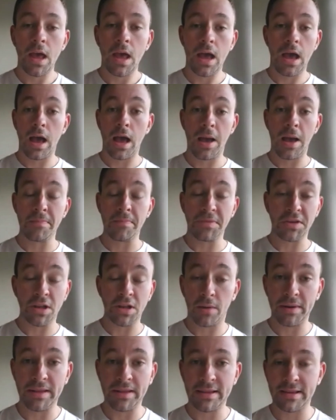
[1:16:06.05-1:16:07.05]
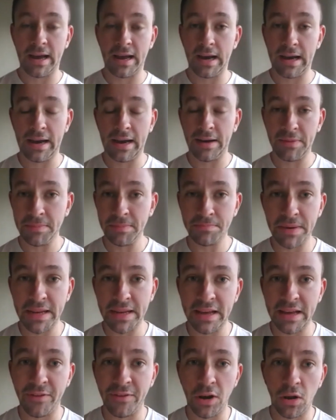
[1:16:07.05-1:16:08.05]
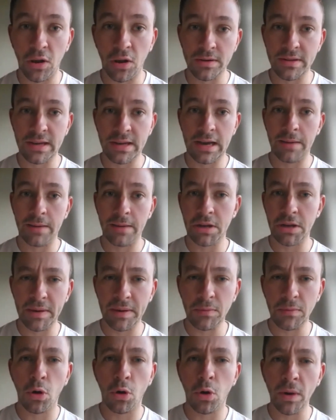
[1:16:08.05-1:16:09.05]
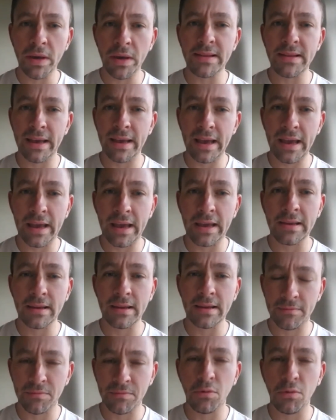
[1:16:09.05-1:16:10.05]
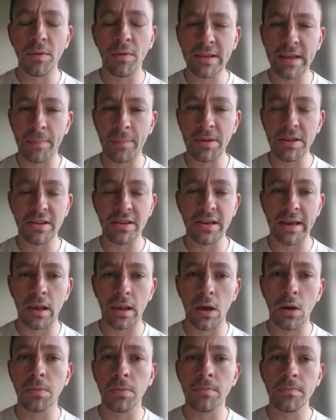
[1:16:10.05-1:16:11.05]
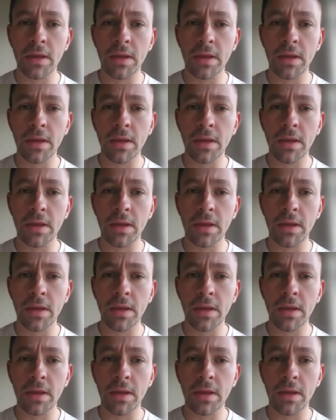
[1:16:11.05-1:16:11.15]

it's that I haven't been there for a long time, he was always there and always happy to say hello.